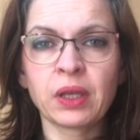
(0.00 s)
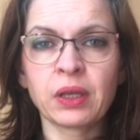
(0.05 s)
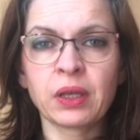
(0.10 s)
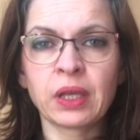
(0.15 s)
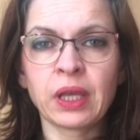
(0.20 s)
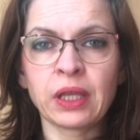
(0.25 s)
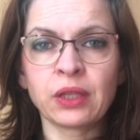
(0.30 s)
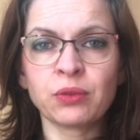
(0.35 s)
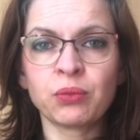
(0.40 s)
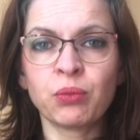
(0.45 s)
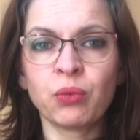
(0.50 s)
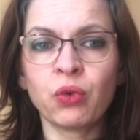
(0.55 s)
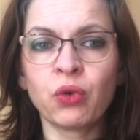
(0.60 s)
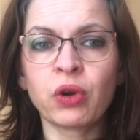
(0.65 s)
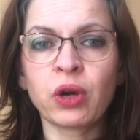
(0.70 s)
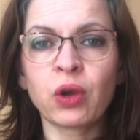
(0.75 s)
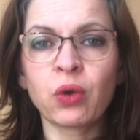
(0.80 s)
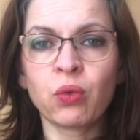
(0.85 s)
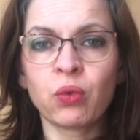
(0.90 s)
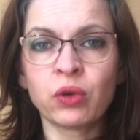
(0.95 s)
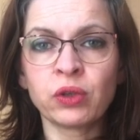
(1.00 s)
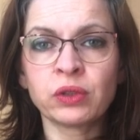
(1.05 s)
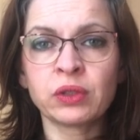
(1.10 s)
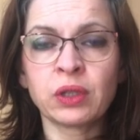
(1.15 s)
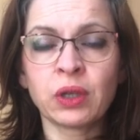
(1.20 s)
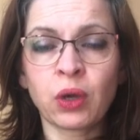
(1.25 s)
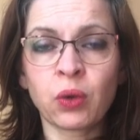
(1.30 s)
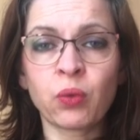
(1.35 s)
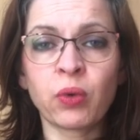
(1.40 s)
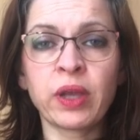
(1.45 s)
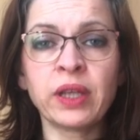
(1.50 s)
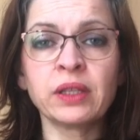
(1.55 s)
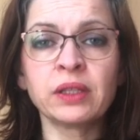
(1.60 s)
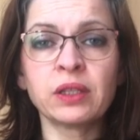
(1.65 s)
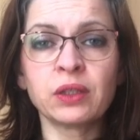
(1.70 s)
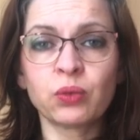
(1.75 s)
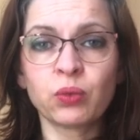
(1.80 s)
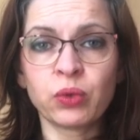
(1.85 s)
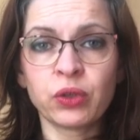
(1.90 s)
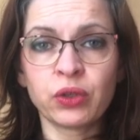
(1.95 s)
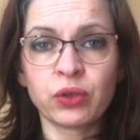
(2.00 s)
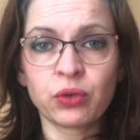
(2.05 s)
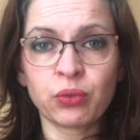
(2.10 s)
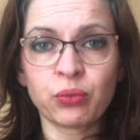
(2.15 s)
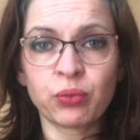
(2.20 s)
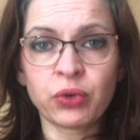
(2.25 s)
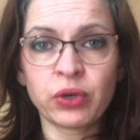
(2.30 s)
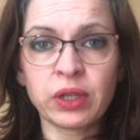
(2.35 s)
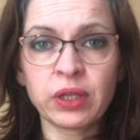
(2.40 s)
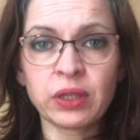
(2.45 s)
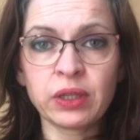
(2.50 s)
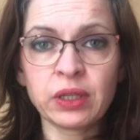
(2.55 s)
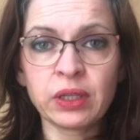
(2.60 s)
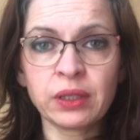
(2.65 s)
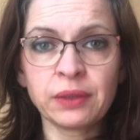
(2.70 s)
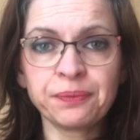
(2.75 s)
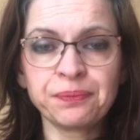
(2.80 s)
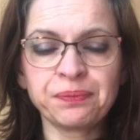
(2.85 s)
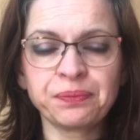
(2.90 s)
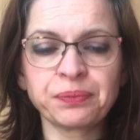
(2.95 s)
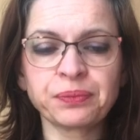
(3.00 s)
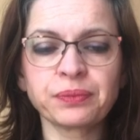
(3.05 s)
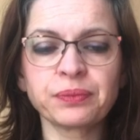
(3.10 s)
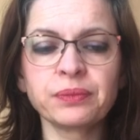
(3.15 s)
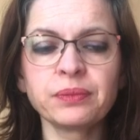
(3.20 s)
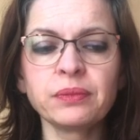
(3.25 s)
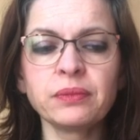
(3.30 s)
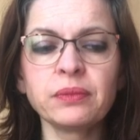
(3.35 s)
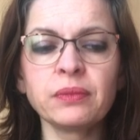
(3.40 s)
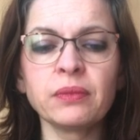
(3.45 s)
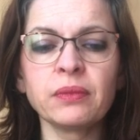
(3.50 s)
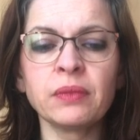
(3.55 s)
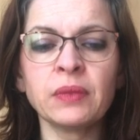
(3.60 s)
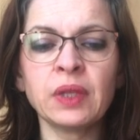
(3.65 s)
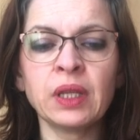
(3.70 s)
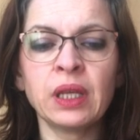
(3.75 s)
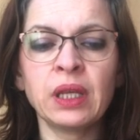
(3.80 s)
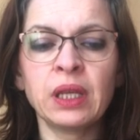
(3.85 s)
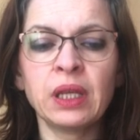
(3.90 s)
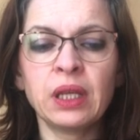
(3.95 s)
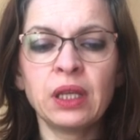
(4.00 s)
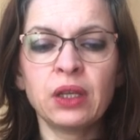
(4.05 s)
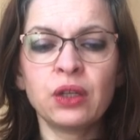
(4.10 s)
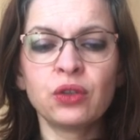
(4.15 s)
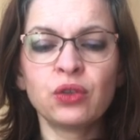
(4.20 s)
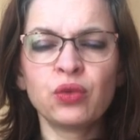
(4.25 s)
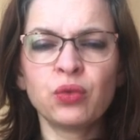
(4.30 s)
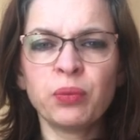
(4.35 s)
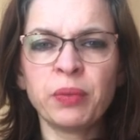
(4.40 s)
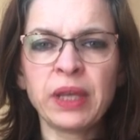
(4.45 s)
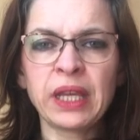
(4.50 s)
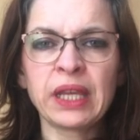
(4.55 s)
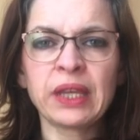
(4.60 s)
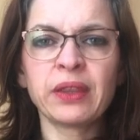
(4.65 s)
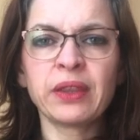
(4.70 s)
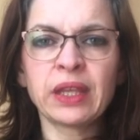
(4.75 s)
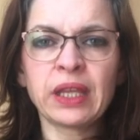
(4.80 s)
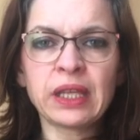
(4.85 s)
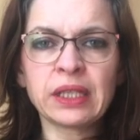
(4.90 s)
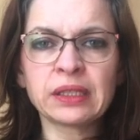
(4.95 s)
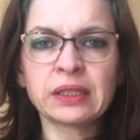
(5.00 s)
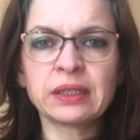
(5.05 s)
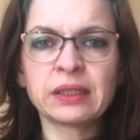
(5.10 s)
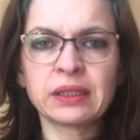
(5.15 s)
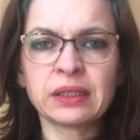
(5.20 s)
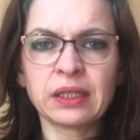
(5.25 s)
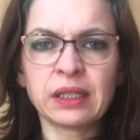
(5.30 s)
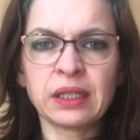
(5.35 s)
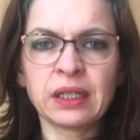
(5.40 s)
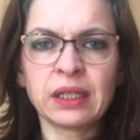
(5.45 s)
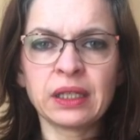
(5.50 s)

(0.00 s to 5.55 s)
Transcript: get more acquainted with your breathing, to make things